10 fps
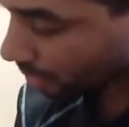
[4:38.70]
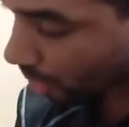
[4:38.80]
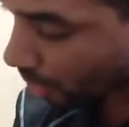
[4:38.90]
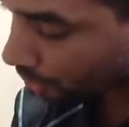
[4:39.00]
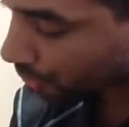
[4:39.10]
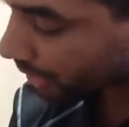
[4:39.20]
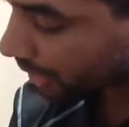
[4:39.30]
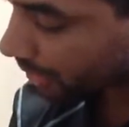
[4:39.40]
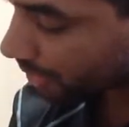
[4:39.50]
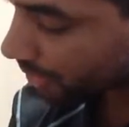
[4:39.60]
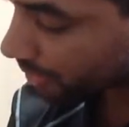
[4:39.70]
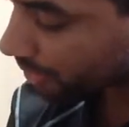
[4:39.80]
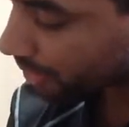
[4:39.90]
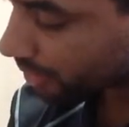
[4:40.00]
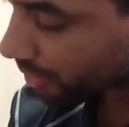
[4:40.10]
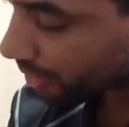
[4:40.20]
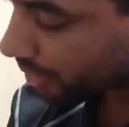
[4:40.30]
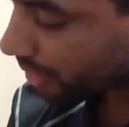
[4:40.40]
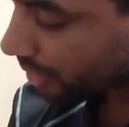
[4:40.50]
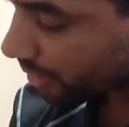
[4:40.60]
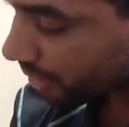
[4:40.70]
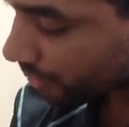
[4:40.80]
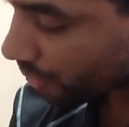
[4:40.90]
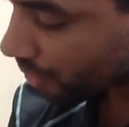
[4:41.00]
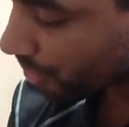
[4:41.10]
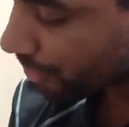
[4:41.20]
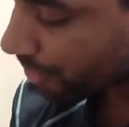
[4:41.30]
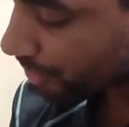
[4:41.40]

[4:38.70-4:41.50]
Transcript: all through here, where the